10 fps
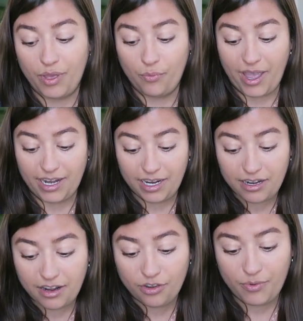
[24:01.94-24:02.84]
we waited
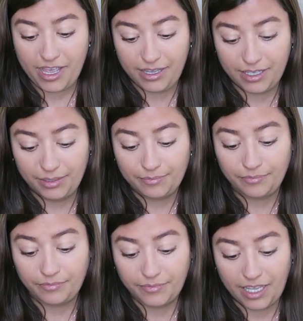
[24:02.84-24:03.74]
another week.
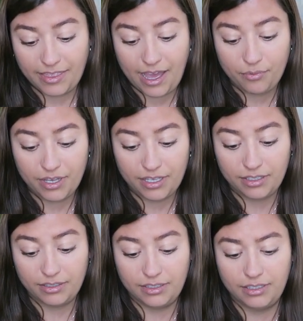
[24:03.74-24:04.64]
That
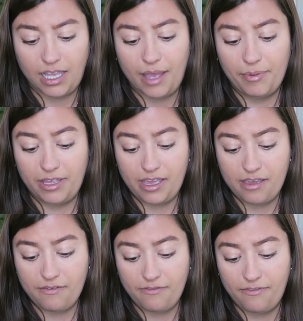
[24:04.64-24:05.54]
was, I
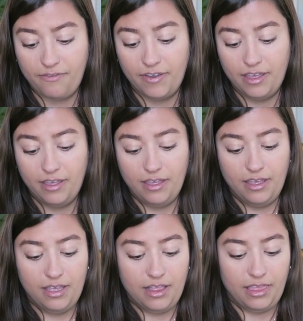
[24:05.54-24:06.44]
believe,
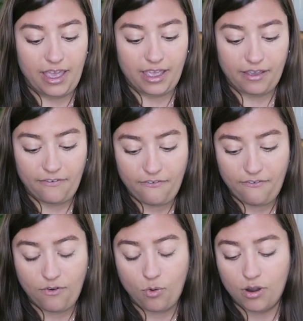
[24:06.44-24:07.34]
like
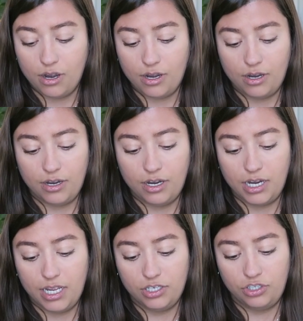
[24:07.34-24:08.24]

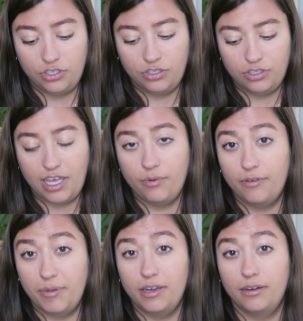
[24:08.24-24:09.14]
four-ish, that would
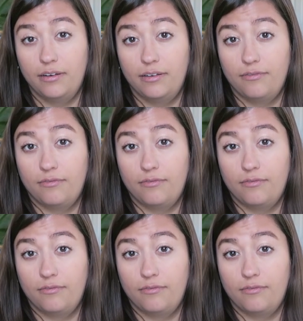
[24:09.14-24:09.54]
have been